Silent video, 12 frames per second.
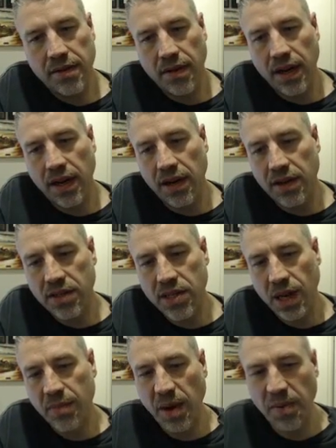right here to
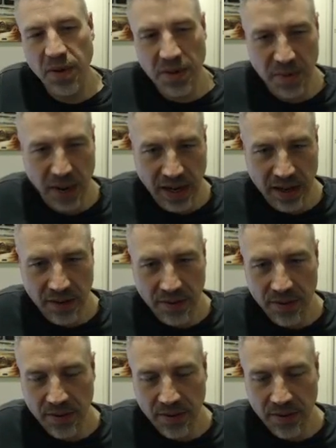check my perspective.